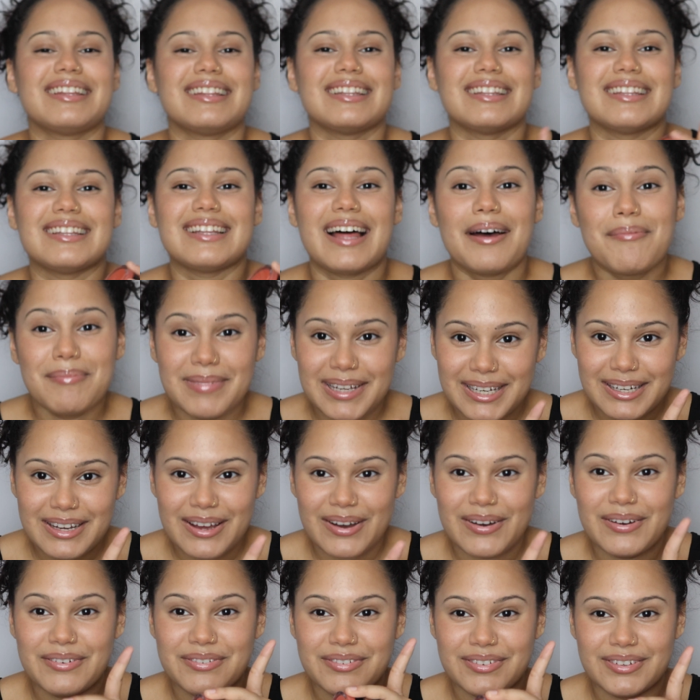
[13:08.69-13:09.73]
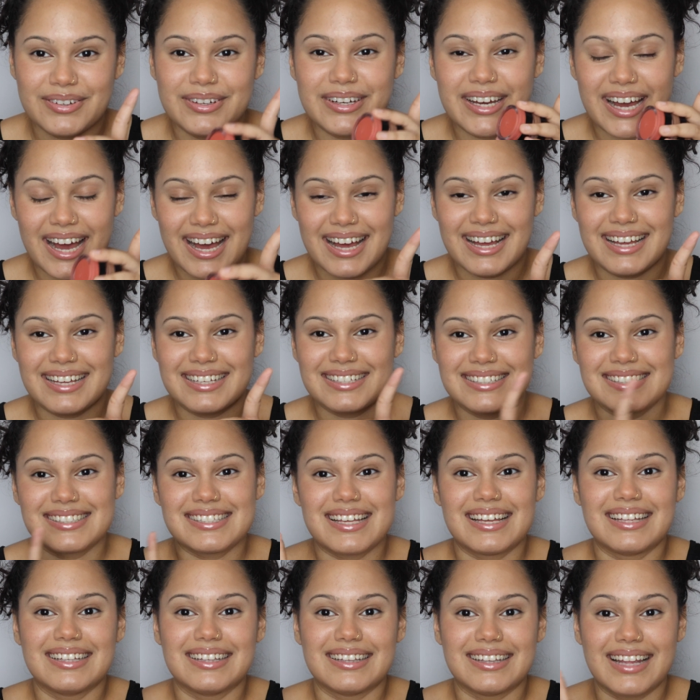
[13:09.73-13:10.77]
Let me know if you guys
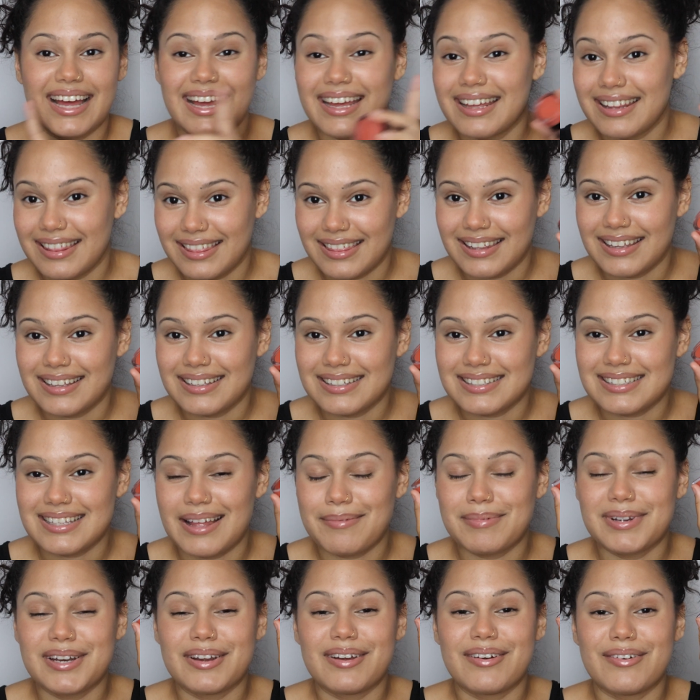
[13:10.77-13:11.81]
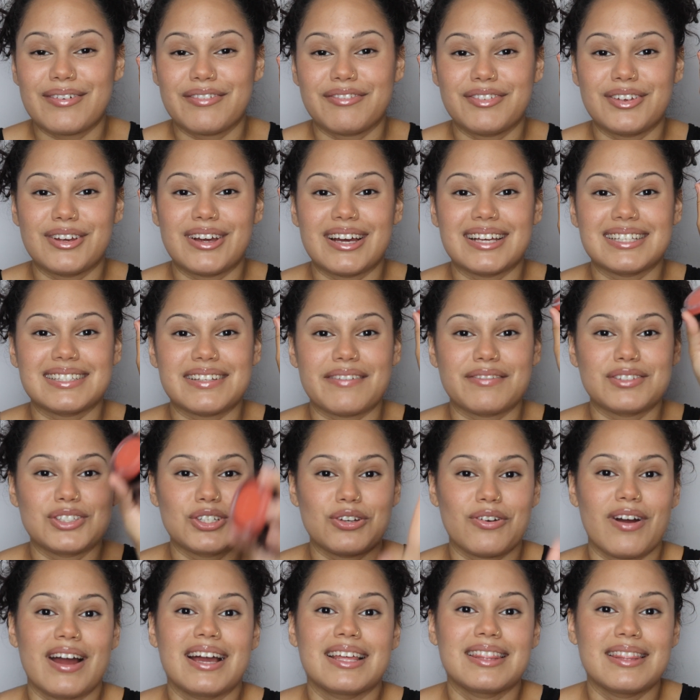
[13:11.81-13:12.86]
like these. Let me know if you guys have
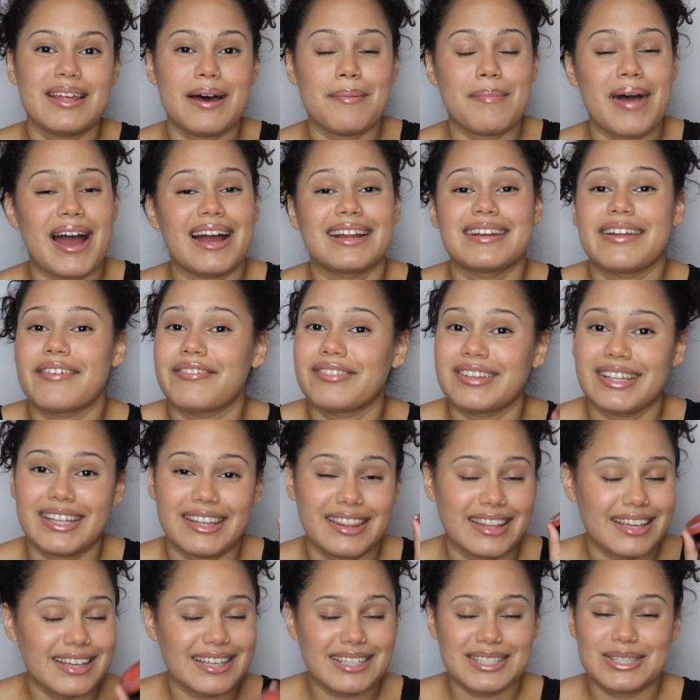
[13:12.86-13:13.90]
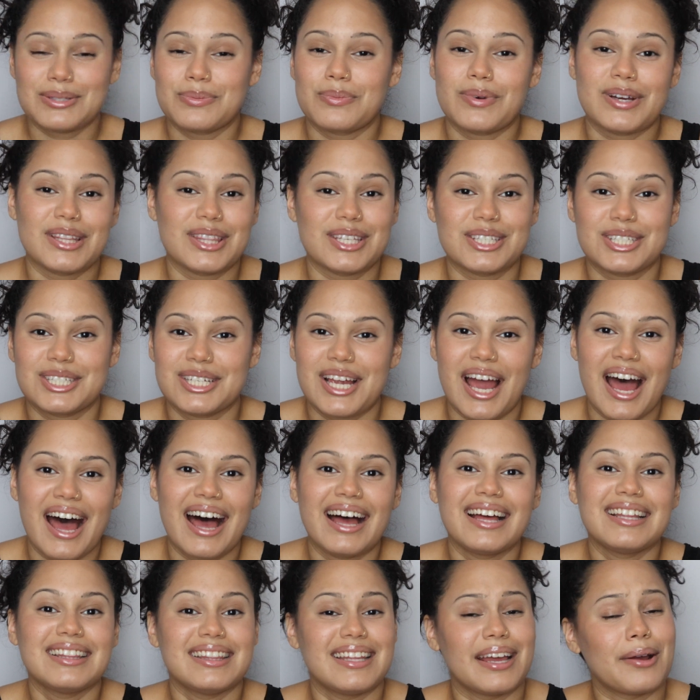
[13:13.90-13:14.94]
tried them. I definitely think it's worth a
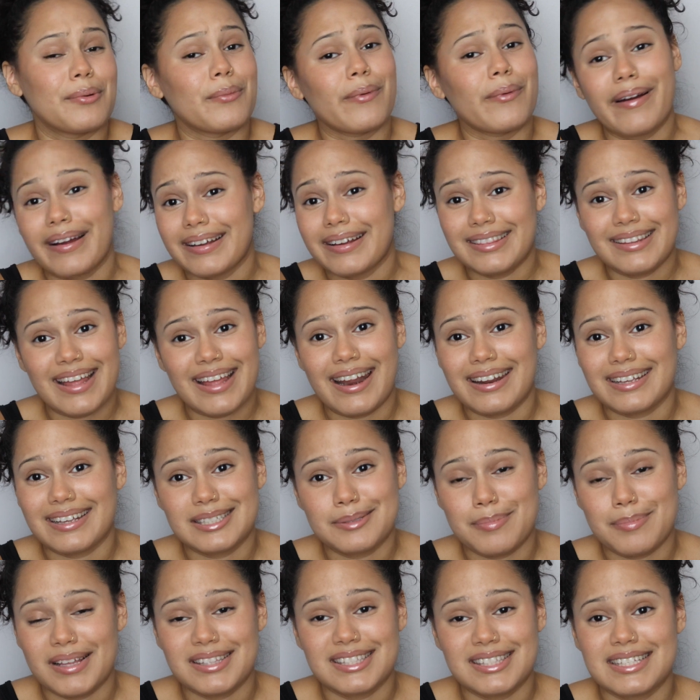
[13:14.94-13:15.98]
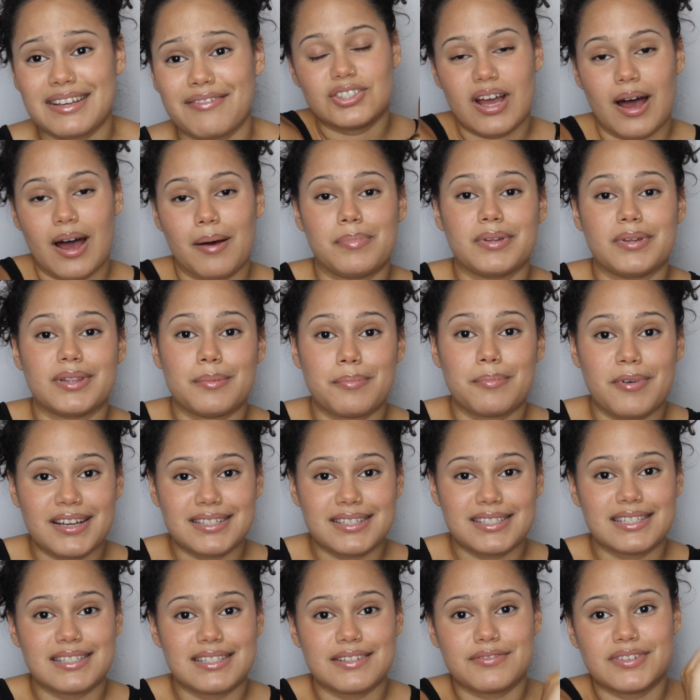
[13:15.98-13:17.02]
shot. They weren't that expensive. I'll put the
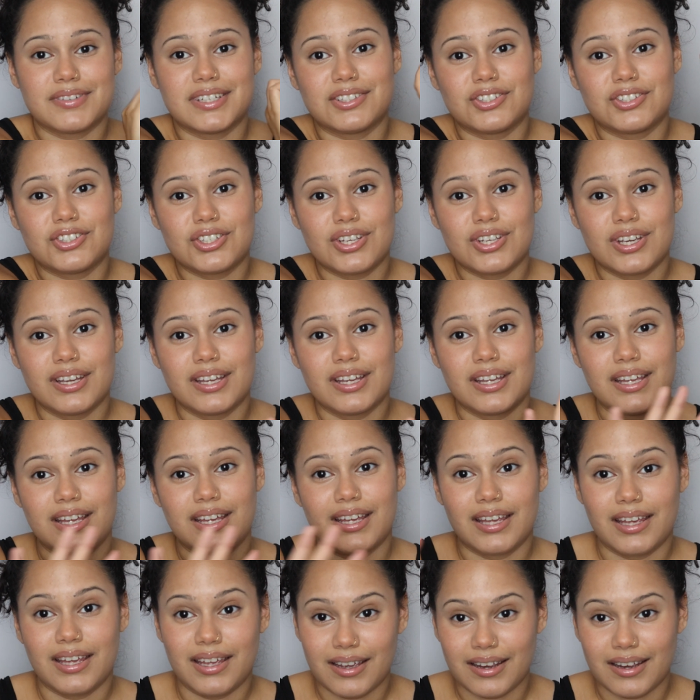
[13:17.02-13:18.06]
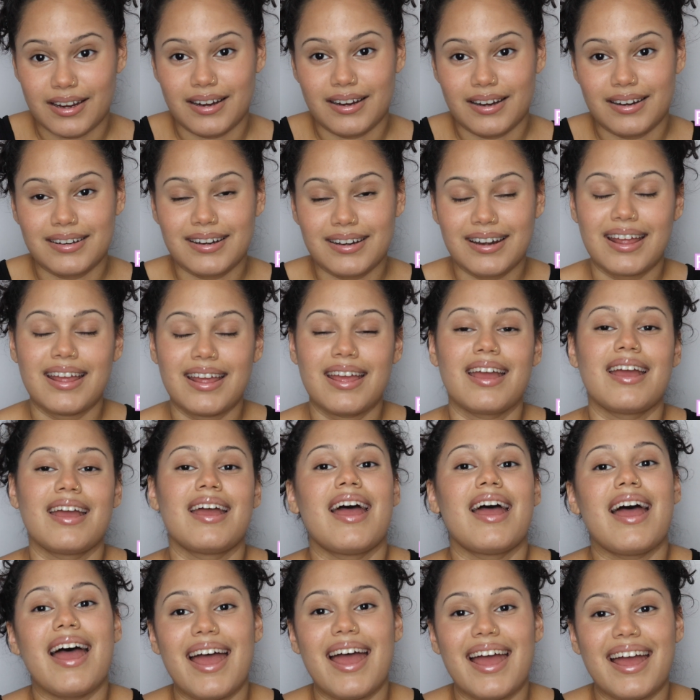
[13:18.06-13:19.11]
prices of each here
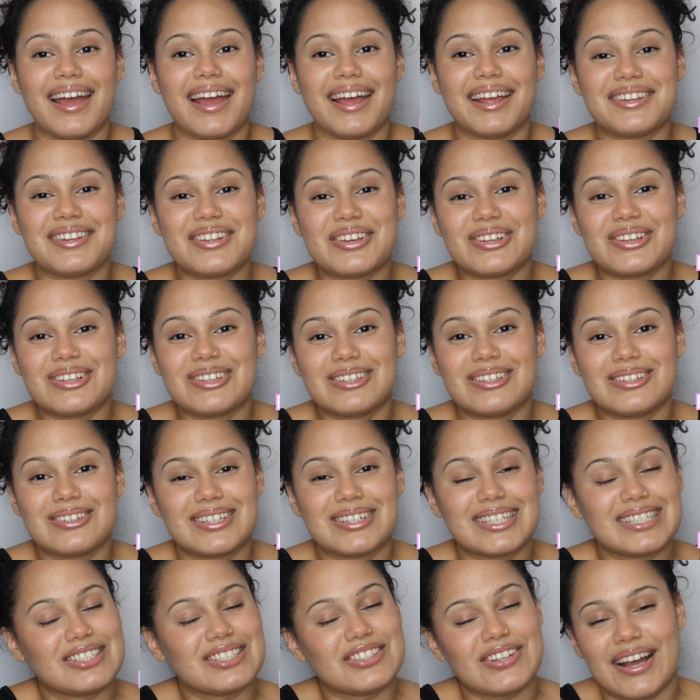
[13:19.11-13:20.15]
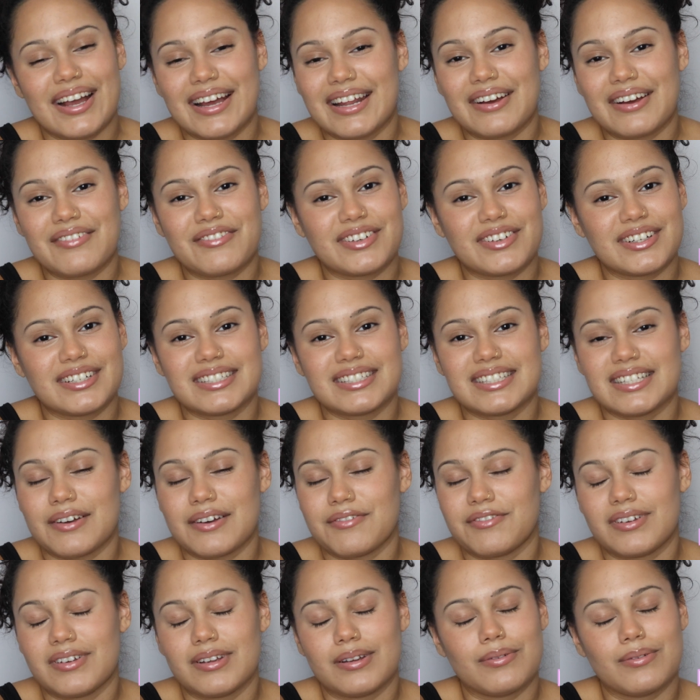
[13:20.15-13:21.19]
and you can try it out for
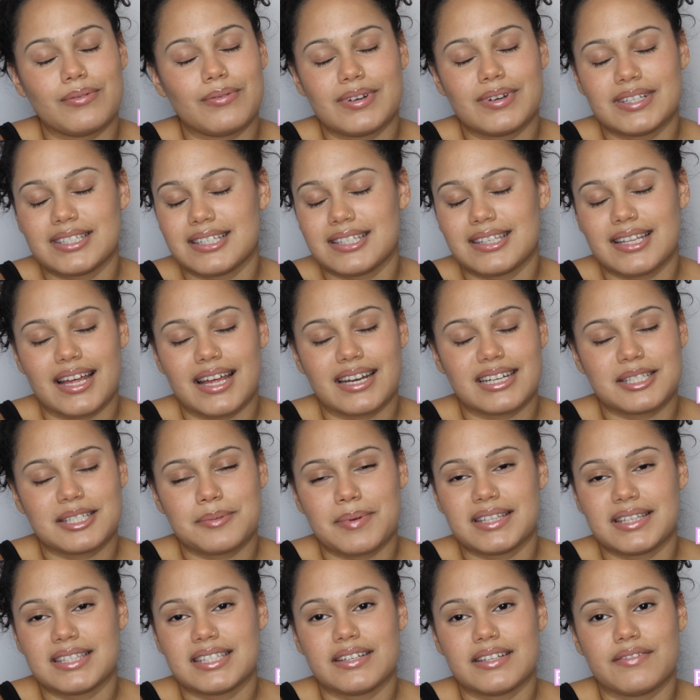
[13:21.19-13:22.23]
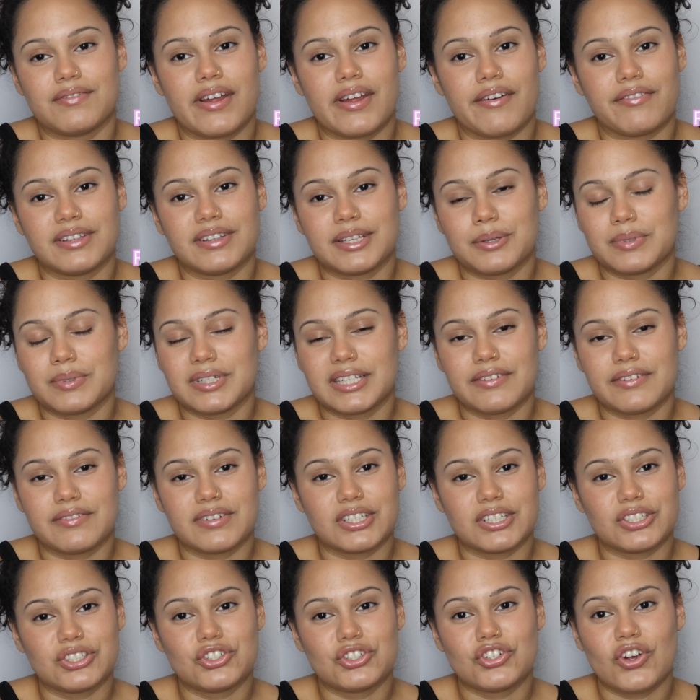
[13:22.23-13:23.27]
yourself. It wasn't that expensive. Definitely would give
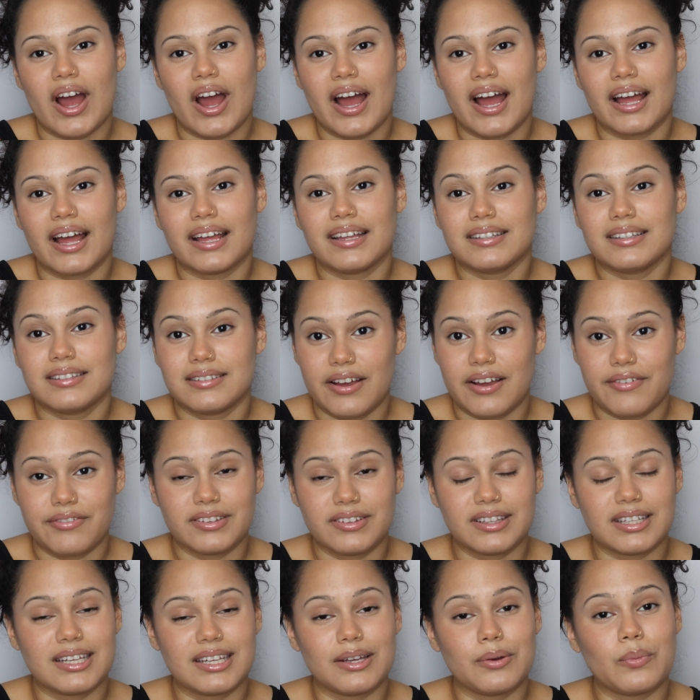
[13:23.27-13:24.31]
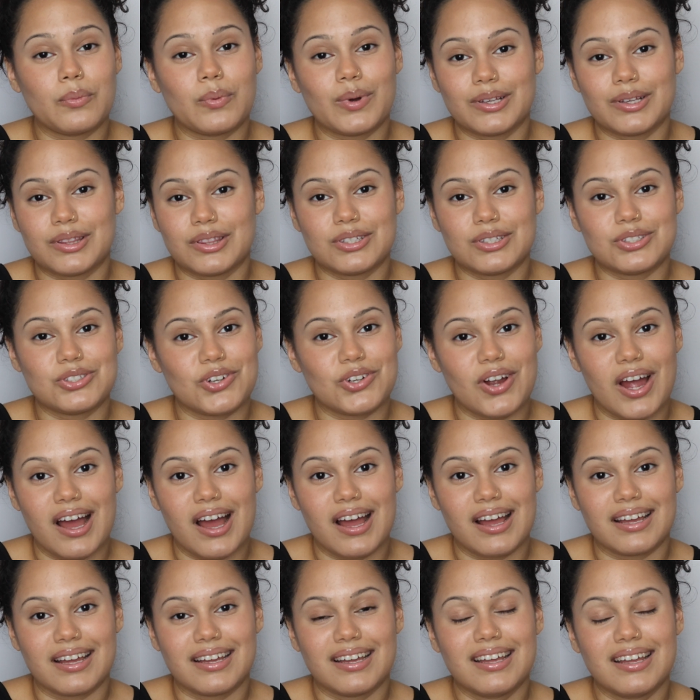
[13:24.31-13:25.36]
it a try. Definitely worth the
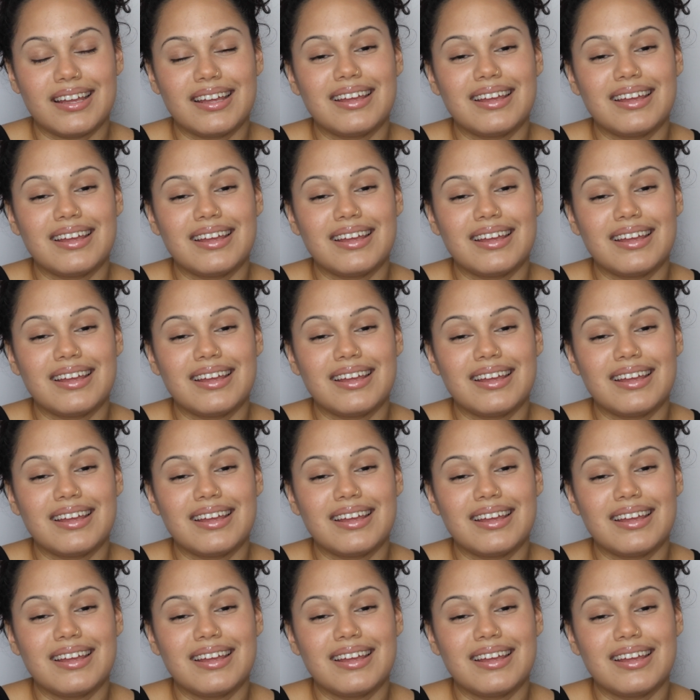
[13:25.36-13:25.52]
try.